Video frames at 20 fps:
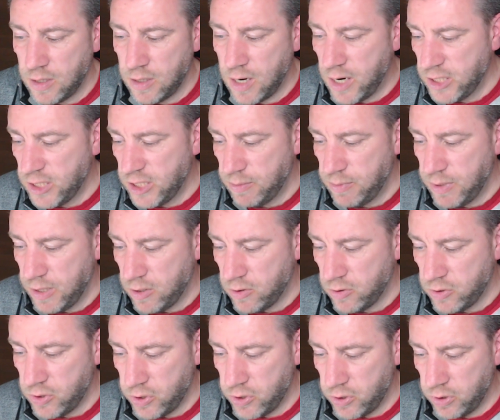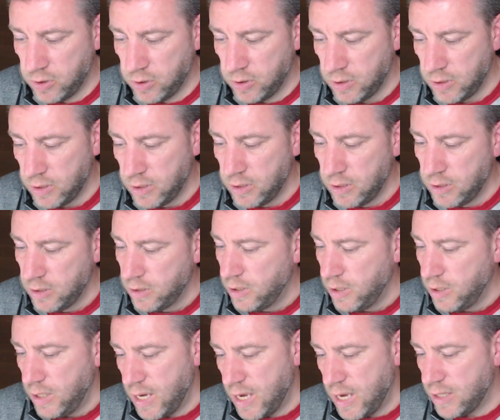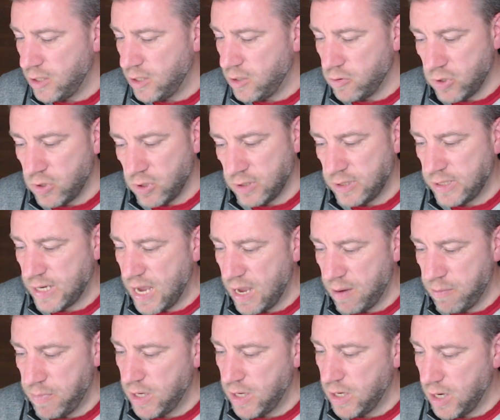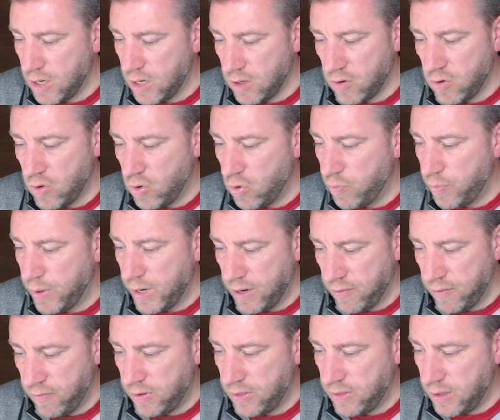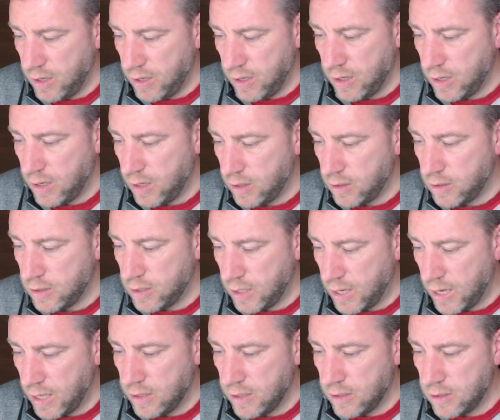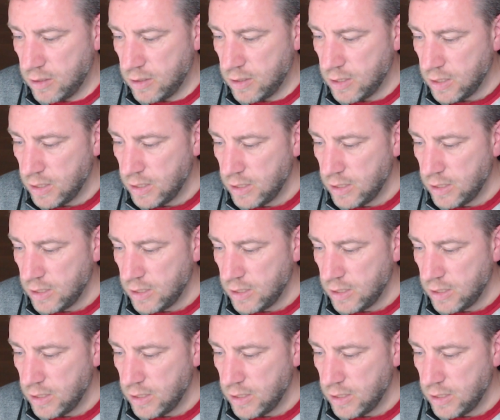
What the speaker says: RGB control, yeah, the usual timing and group and everything. And